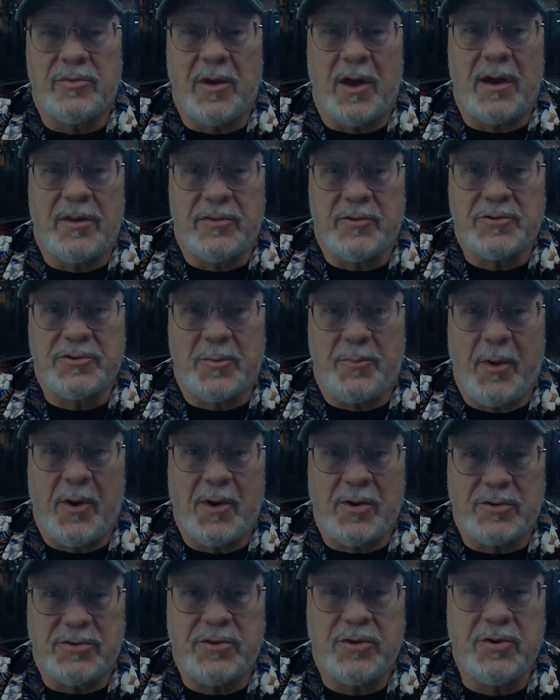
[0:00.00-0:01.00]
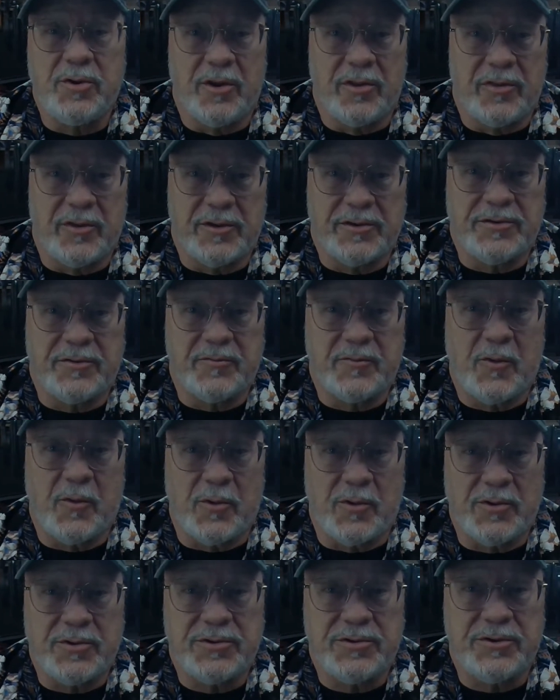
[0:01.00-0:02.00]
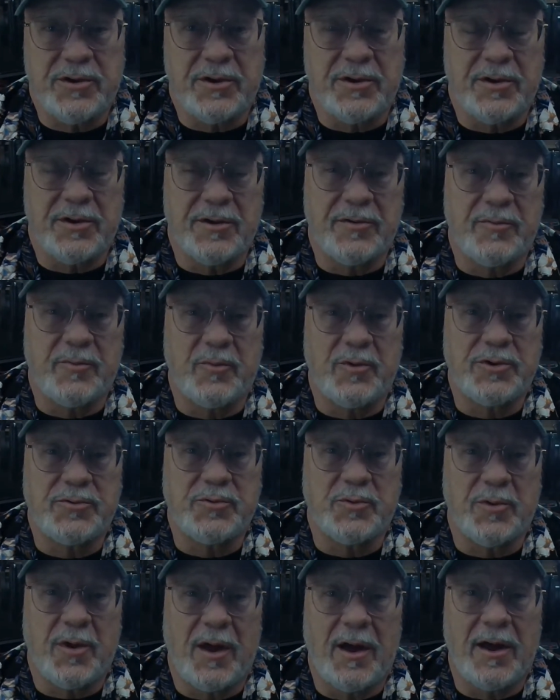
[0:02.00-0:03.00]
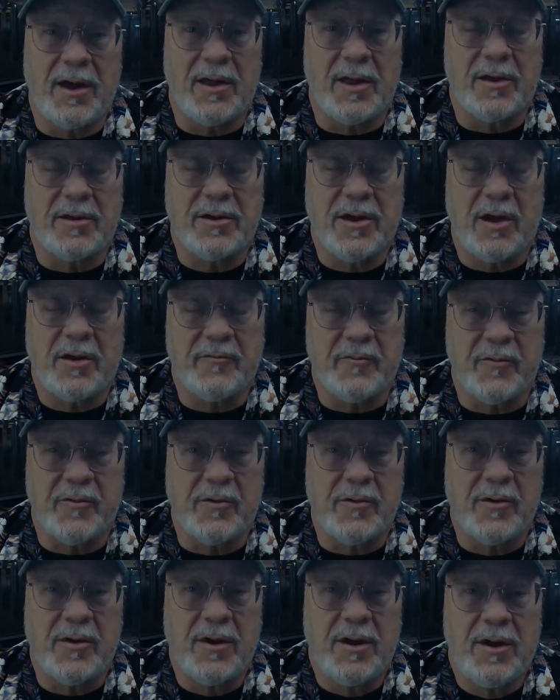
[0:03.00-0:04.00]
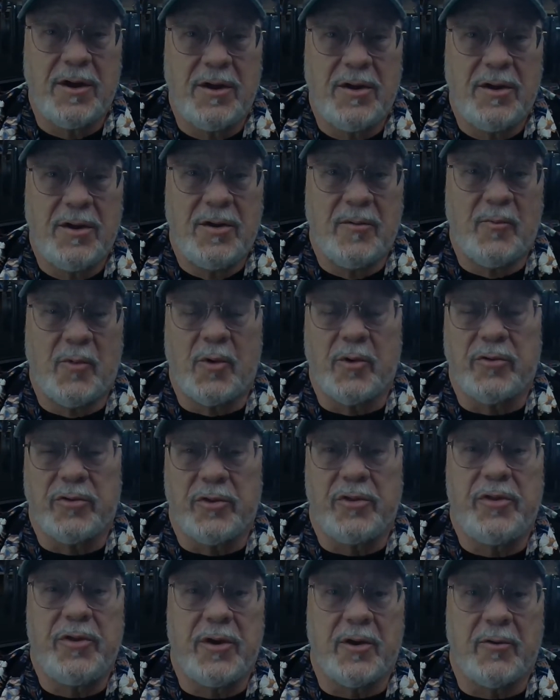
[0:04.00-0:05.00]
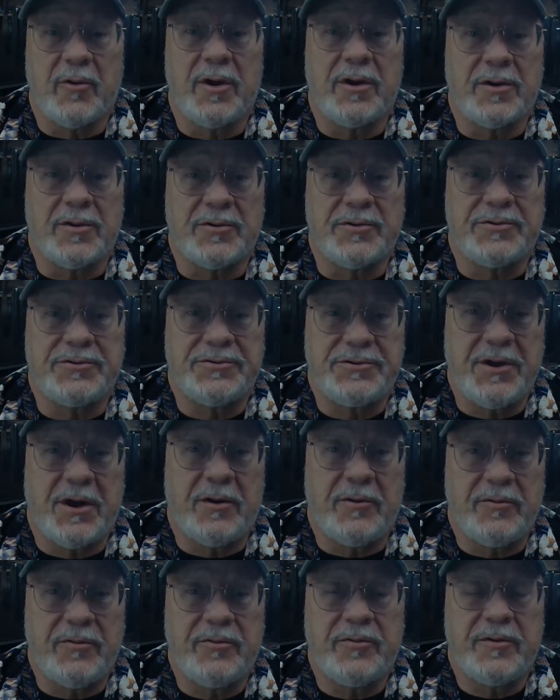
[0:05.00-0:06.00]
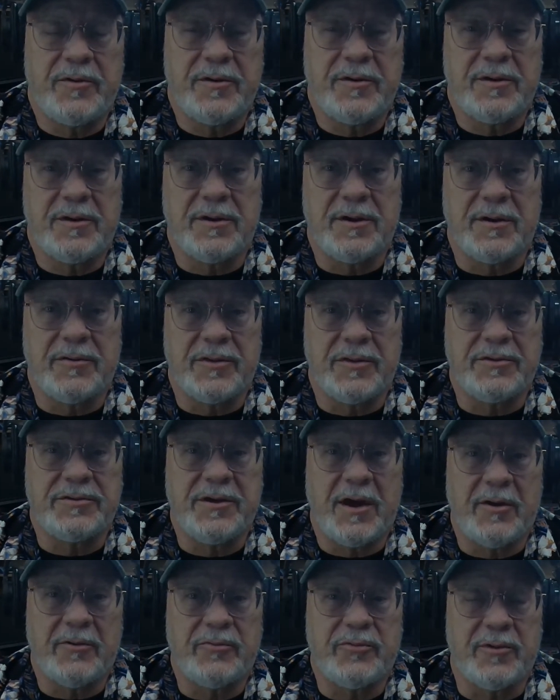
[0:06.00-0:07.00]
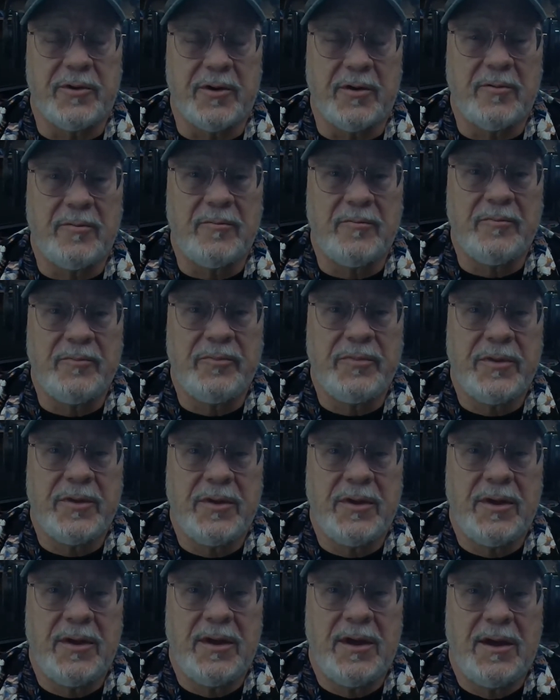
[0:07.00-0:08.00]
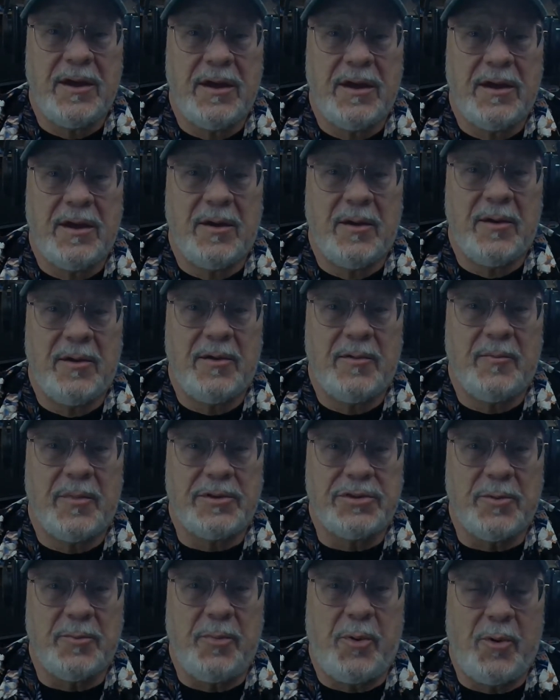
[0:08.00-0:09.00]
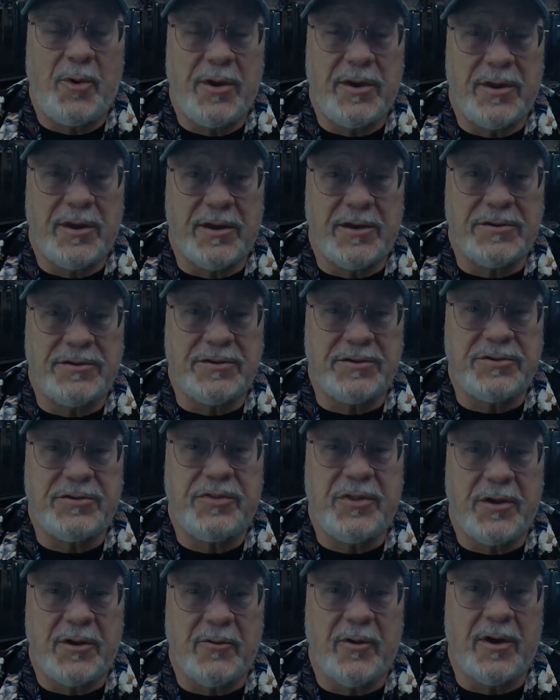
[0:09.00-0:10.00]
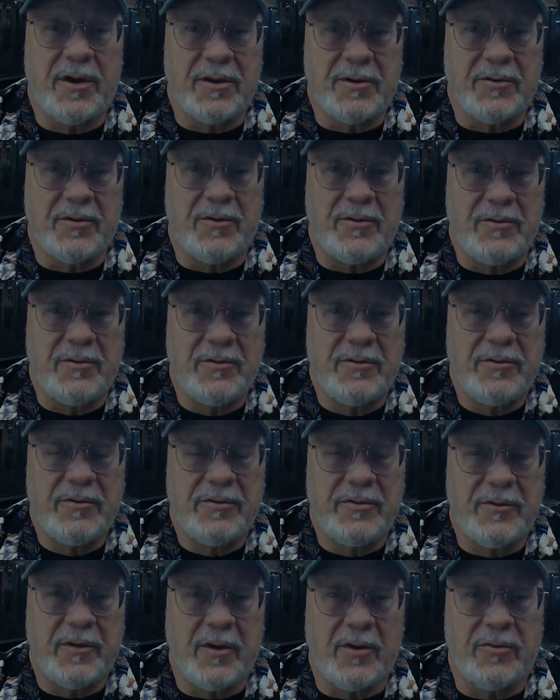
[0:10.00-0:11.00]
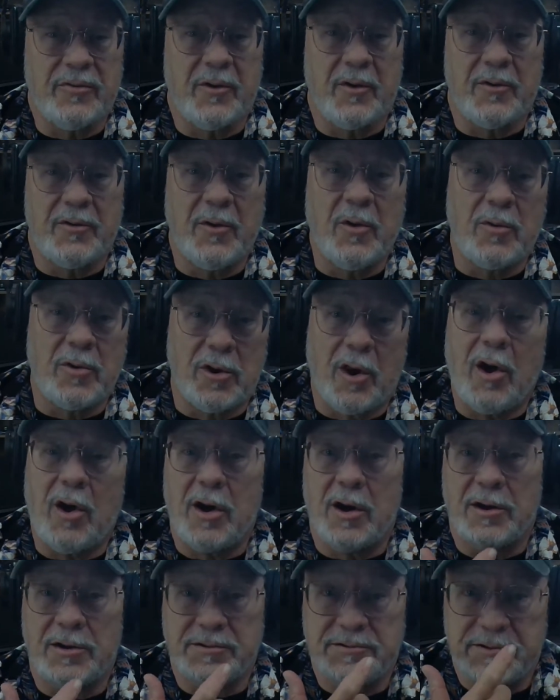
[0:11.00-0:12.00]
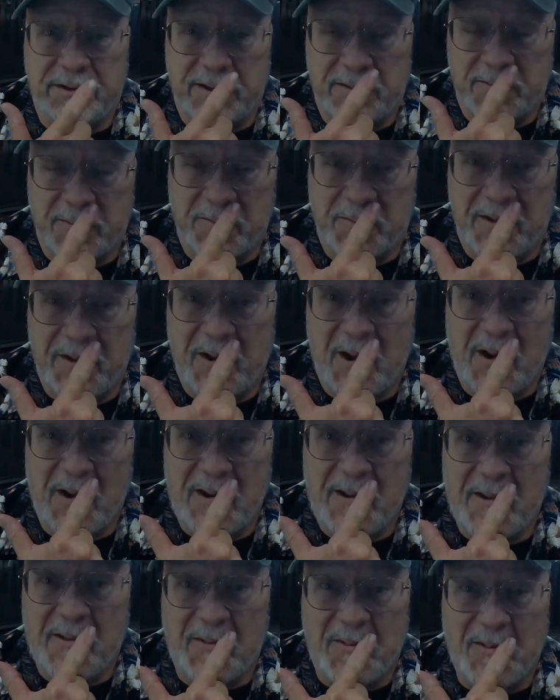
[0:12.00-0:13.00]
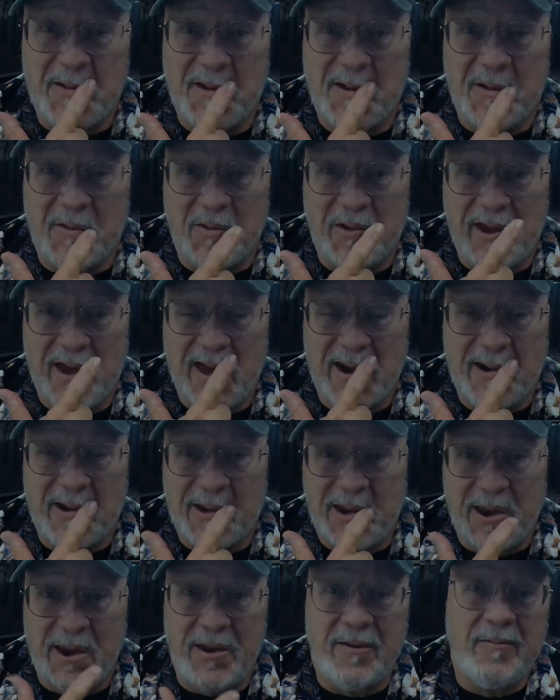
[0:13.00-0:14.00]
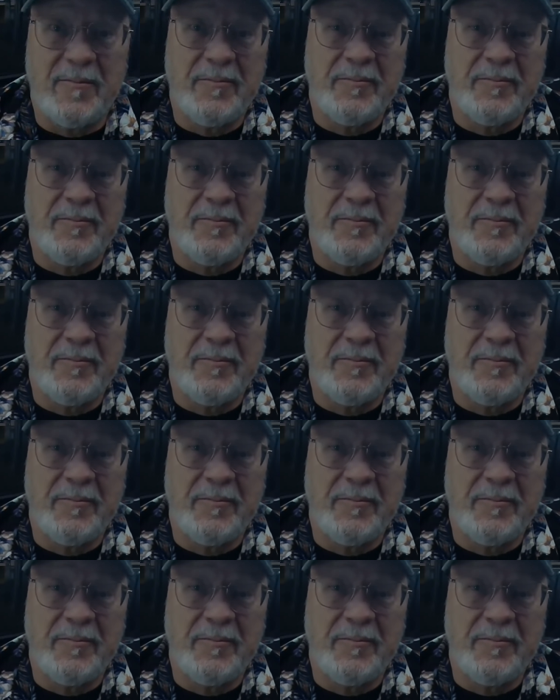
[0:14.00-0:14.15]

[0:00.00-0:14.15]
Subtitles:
there's a part two to this, of course, which I'll cover more of the theoretical stuff that's out there. But the point is, it's theoretical. There are no laws regarding reality.